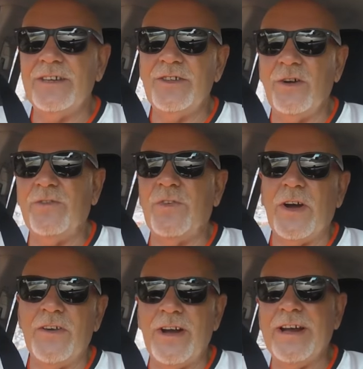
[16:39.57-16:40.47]
No
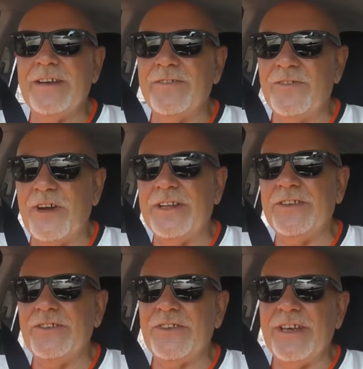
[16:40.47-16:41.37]
Farang
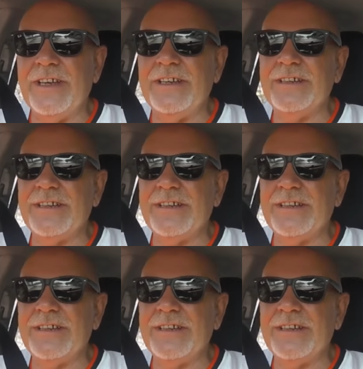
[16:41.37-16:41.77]
friends in